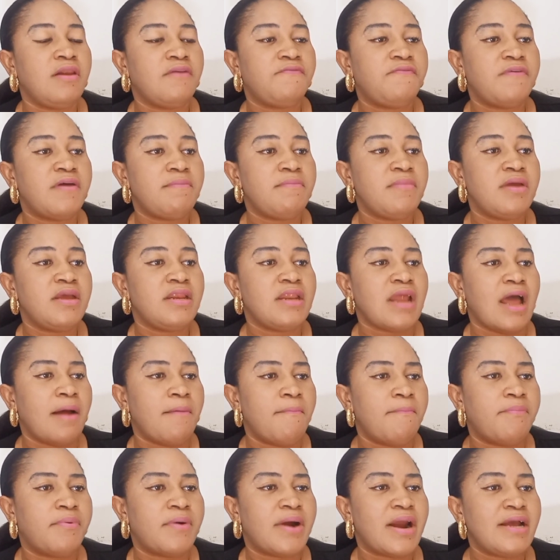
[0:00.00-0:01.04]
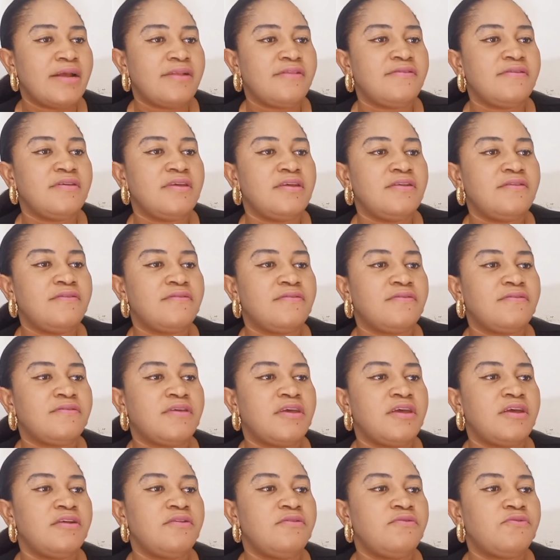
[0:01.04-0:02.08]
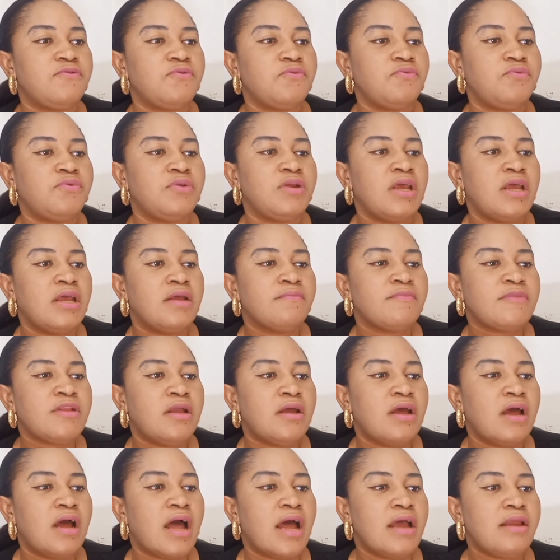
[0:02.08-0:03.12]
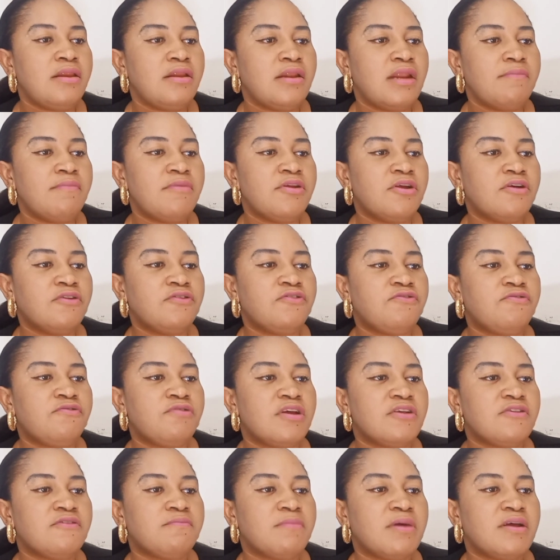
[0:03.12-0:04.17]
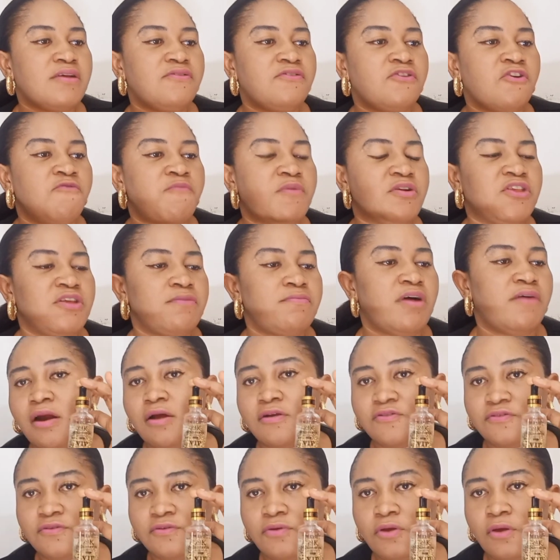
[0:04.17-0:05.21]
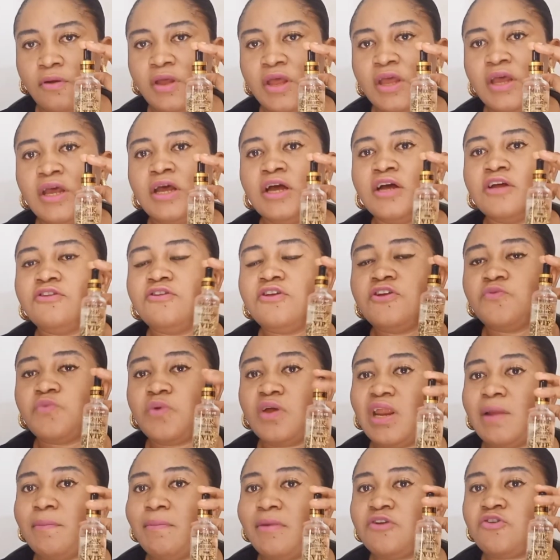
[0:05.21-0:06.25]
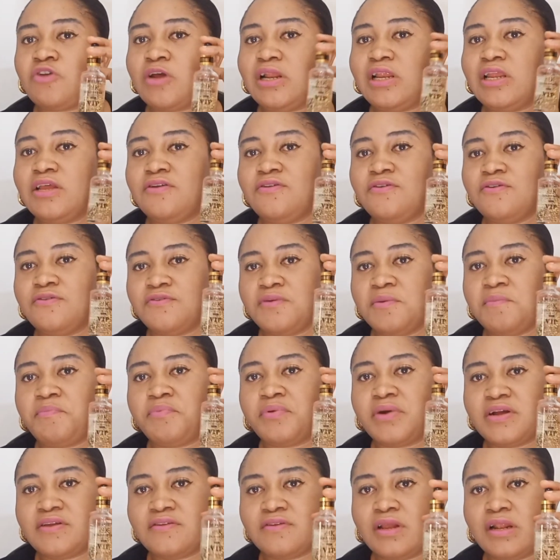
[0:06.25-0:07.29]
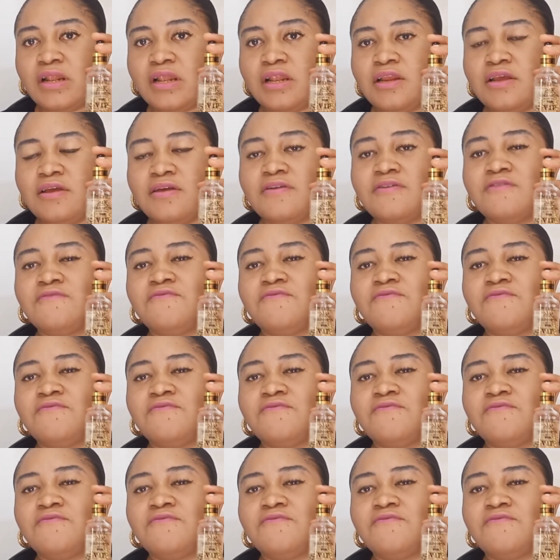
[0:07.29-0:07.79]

and brightening skin tone. And let me not stress myself, but this is what I'm actually using presently.